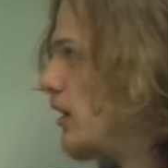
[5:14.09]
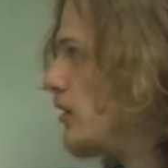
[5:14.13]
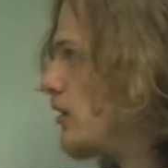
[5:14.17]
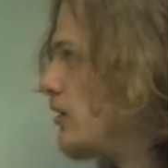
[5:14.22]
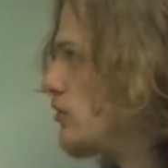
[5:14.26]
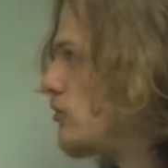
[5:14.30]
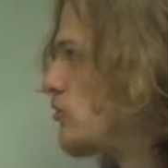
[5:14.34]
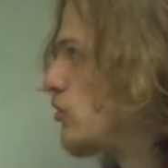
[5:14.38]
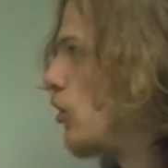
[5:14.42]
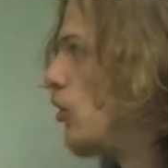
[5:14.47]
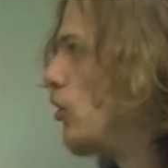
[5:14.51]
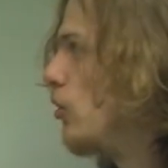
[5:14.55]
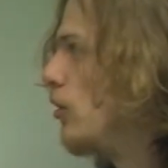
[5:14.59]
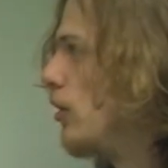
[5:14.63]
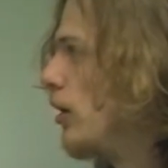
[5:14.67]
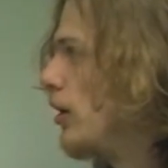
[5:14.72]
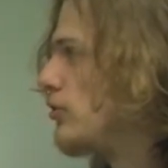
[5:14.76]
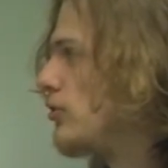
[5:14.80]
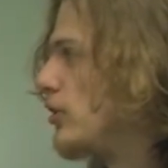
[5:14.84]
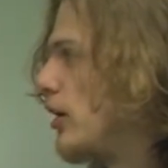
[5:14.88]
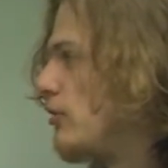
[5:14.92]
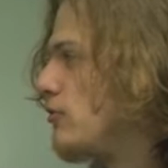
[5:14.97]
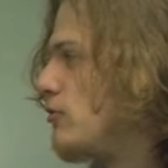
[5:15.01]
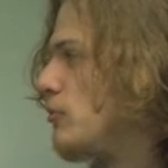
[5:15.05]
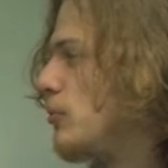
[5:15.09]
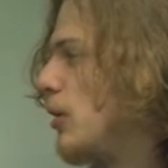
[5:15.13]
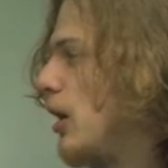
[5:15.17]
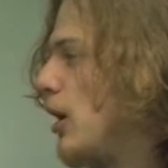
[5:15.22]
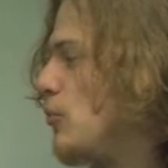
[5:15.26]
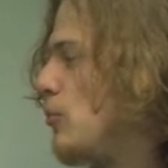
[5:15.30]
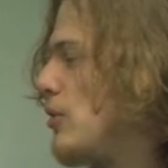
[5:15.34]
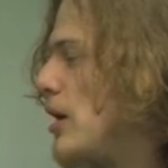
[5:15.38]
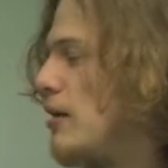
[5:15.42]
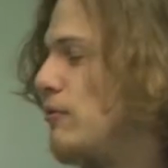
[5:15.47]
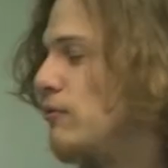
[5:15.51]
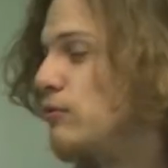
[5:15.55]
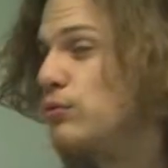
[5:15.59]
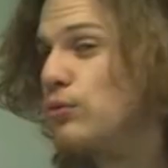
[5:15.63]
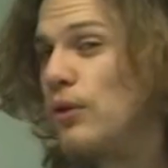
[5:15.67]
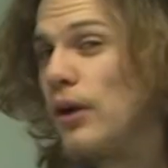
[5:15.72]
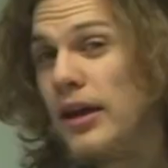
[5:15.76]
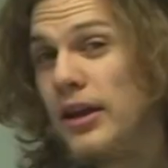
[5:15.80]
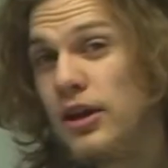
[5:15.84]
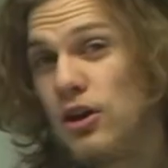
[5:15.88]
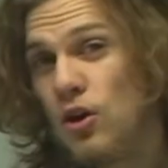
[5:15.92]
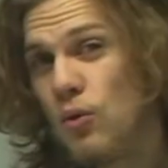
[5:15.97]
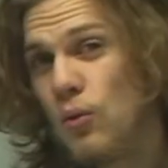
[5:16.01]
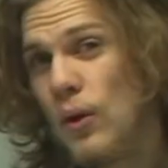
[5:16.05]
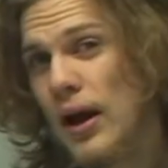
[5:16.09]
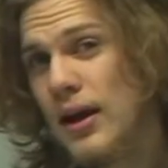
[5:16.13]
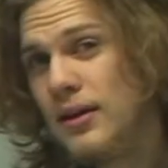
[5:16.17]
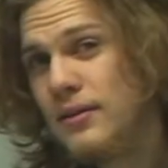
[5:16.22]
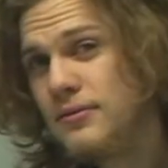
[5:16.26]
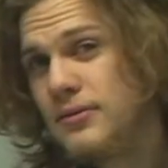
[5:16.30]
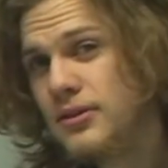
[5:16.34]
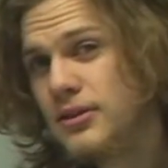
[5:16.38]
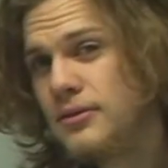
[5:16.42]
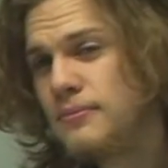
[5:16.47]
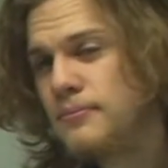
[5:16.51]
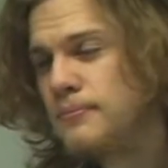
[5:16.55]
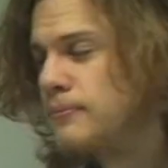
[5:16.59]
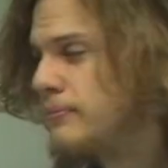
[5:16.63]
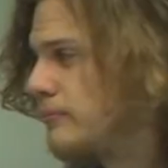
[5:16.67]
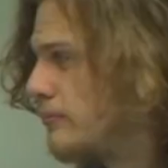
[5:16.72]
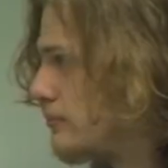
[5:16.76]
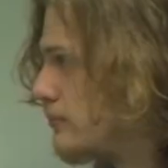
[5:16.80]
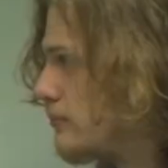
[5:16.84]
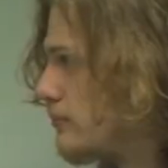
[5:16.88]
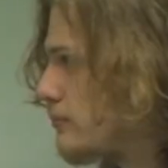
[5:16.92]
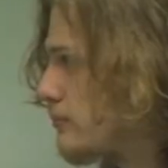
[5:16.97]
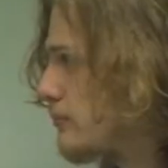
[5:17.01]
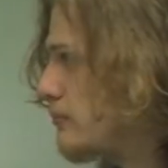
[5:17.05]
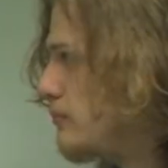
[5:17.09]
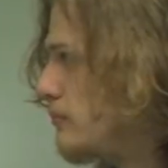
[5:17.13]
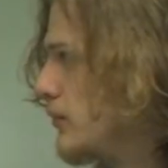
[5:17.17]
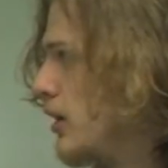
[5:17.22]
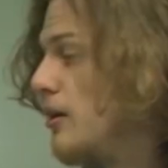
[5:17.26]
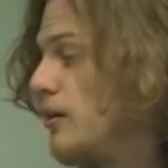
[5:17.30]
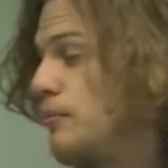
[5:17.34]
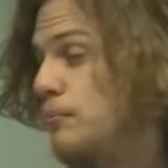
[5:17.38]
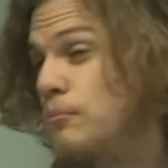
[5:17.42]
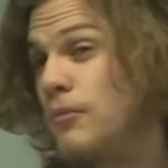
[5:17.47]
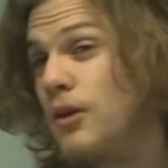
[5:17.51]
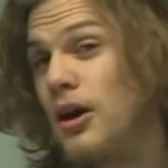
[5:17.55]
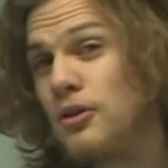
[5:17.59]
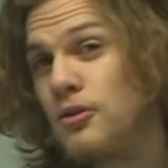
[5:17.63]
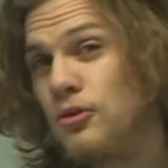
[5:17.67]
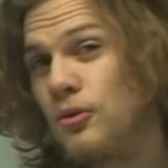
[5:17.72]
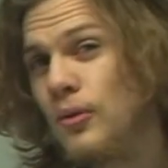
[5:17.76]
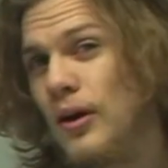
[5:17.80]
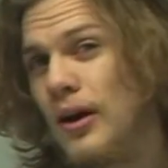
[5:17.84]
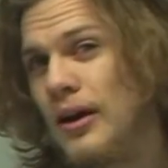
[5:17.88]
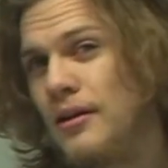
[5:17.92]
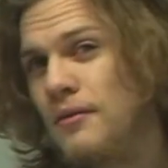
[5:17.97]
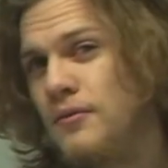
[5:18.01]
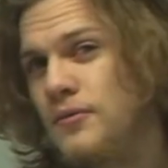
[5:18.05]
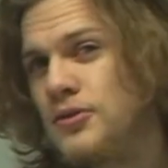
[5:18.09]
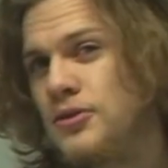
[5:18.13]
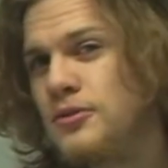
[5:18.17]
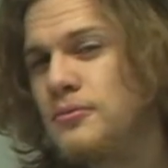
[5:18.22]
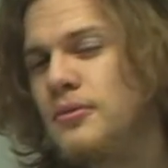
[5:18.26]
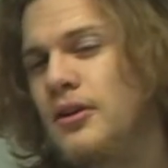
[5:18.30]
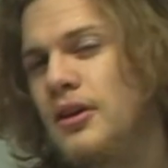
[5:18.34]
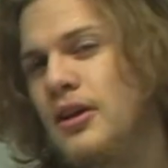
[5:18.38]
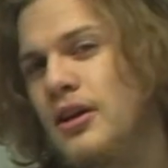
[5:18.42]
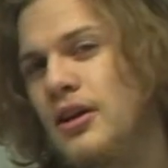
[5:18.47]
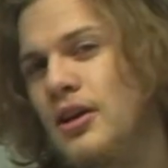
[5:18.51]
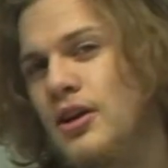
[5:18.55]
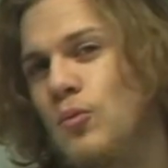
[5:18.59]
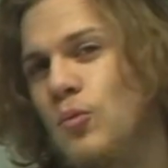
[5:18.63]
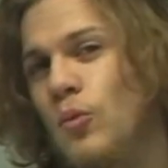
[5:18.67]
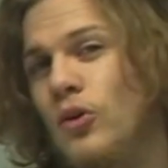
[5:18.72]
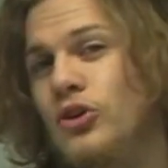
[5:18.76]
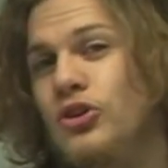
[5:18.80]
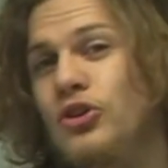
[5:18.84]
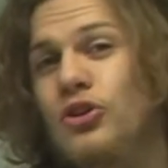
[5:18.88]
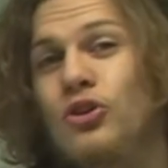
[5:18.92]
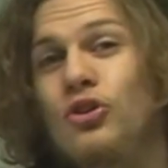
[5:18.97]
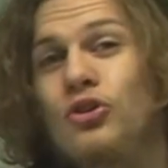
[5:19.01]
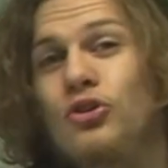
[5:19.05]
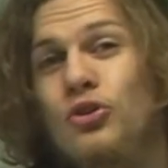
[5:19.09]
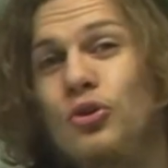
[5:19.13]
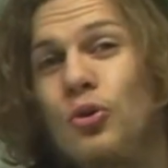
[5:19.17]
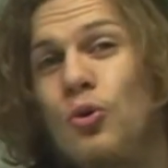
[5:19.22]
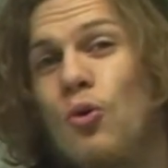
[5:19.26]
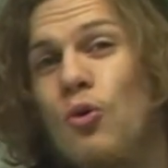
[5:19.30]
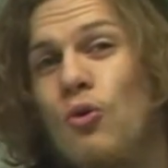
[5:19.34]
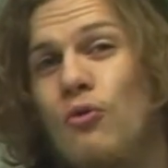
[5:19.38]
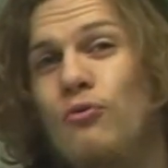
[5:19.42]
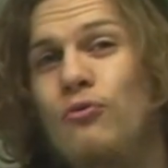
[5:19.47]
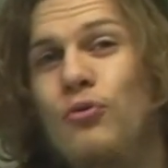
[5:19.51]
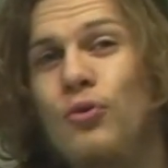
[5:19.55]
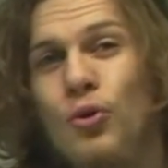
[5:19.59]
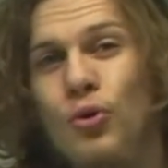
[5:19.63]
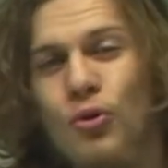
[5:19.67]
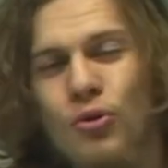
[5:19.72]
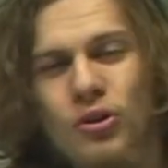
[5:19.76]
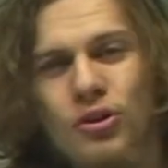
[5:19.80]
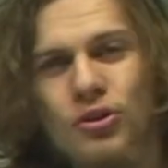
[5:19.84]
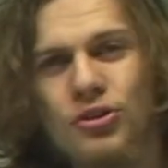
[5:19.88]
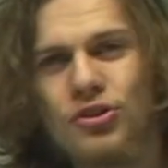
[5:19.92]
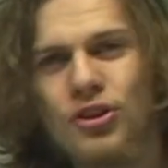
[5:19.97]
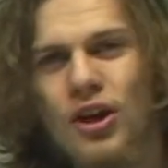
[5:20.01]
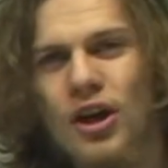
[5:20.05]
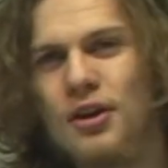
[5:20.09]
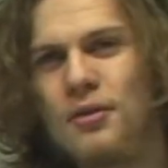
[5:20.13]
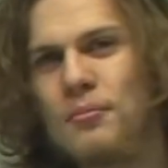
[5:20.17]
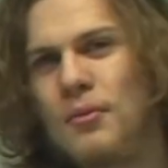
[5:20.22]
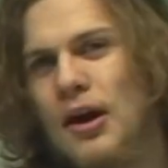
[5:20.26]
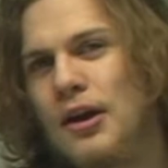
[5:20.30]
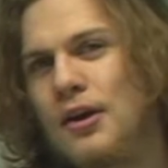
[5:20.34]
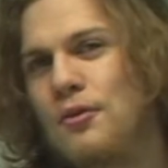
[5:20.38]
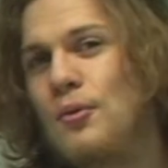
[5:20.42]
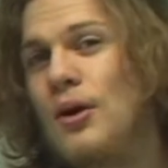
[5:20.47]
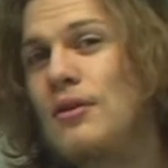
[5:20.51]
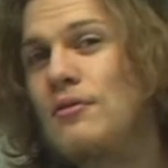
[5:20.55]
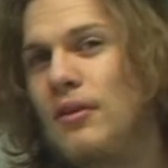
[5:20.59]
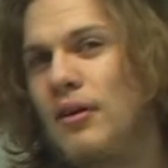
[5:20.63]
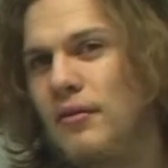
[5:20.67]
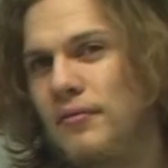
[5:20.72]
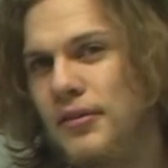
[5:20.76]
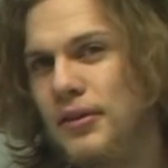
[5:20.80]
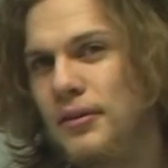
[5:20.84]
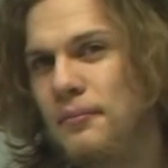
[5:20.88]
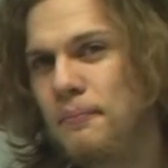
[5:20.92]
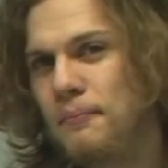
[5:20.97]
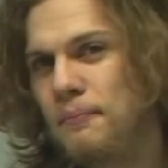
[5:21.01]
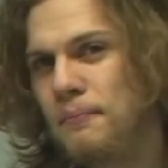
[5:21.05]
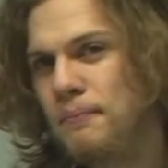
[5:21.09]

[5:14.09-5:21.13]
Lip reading: So, aside from light, we have radio waves, microwaves, which are used to cook food inside a microwave oven,